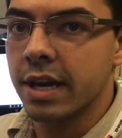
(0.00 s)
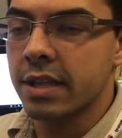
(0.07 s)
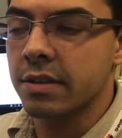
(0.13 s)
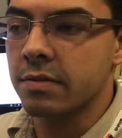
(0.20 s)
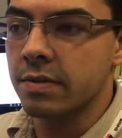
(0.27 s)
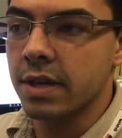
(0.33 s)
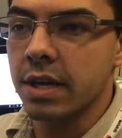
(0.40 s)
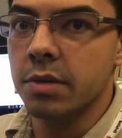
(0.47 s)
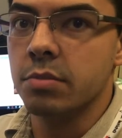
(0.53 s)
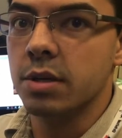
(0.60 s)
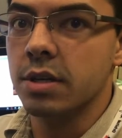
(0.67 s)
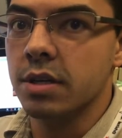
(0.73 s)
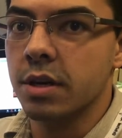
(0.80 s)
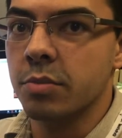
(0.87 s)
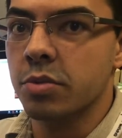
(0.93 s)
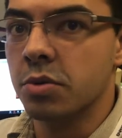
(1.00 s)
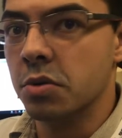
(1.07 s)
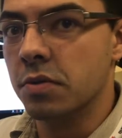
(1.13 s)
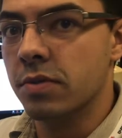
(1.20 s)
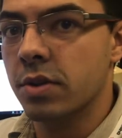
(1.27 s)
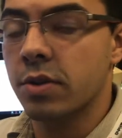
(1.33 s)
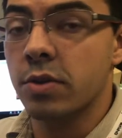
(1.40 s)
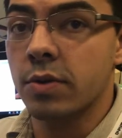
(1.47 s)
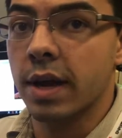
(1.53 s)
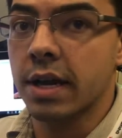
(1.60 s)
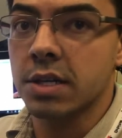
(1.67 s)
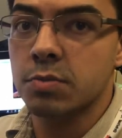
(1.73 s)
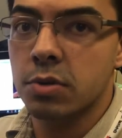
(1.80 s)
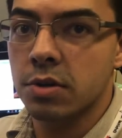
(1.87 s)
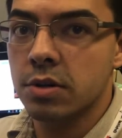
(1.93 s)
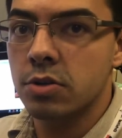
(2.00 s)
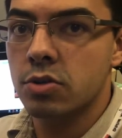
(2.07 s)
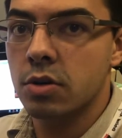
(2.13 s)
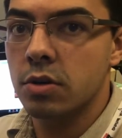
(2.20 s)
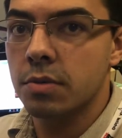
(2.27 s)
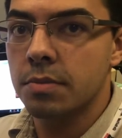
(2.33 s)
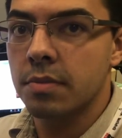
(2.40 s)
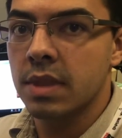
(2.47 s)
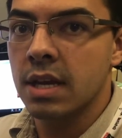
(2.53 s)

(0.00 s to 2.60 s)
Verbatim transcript: at the V A B approved through export control.